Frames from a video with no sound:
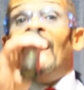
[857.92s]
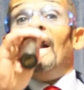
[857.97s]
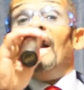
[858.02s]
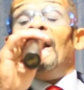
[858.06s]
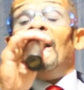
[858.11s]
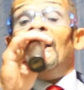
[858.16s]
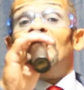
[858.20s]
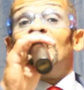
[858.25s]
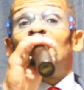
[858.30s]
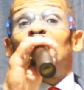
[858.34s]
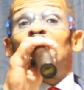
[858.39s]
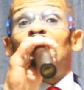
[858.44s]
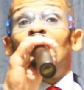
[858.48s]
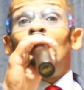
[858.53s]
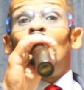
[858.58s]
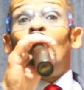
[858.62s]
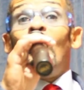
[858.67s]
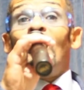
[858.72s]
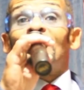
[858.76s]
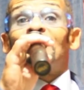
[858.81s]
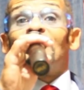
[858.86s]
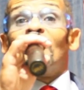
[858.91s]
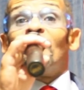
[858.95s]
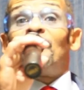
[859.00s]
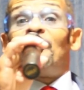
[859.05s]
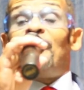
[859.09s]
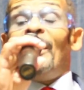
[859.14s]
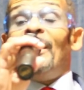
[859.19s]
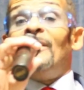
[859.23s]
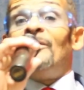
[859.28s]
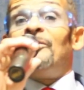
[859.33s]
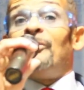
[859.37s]
And she
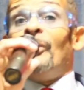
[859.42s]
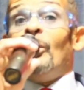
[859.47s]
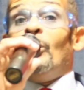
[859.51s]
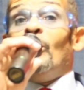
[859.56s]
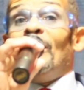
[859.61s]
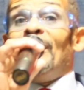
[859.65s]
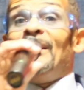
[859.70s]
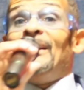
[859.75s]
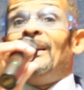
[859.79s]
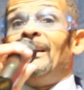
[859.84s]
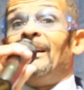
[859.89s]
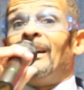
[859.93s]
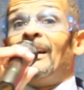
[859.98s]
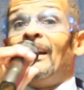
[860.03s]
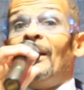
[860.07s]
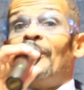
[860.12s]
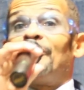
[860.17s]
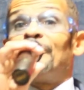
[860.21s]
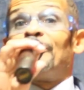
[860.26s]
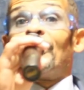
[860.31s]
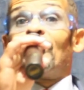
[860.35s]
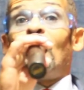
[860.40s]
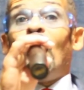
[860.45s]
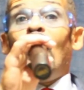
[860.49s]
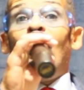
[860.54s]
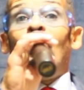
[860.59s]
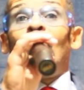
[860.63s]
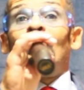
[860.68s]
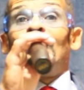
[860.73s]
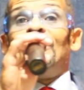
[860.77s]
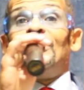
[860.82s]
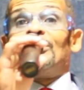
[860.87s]
wasn't faithful when he left to go
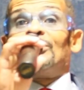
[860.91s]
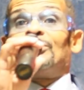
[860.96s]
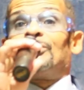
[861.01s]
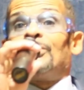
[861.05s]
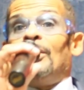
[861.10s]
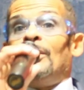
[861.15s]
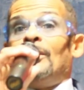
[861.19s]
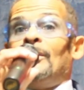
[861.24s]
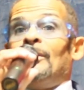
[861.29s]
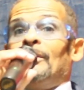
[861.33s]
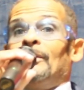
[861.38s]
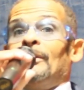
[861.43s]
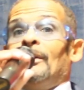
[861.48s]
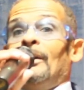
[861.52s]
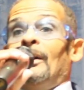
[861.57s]
on his journey.